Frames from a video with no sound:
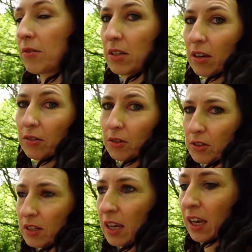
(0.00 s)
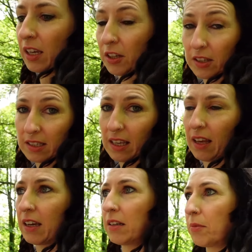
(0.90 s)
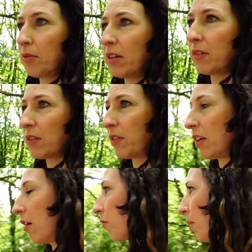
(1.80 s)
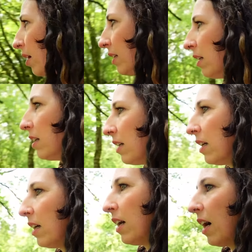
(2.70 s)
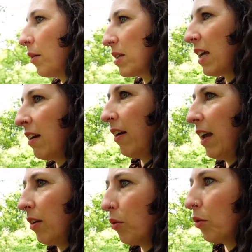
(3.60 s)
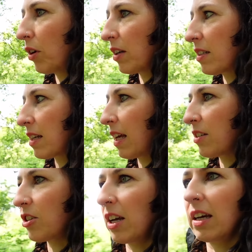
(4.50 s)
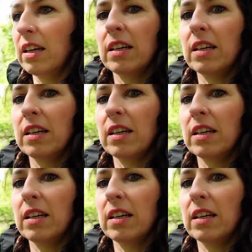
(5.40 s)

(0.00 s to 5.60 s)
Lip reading: circle, because you can see that in a previous video of mine. I was here in August last year,